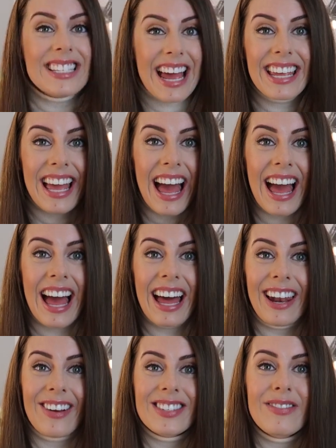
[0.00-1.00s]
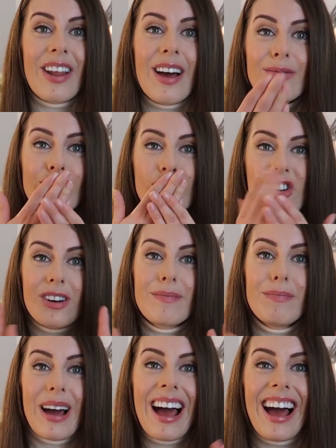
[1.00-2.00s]
take care and lots of love.
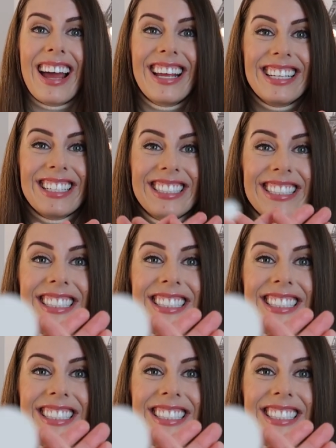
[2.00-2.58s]
Bye.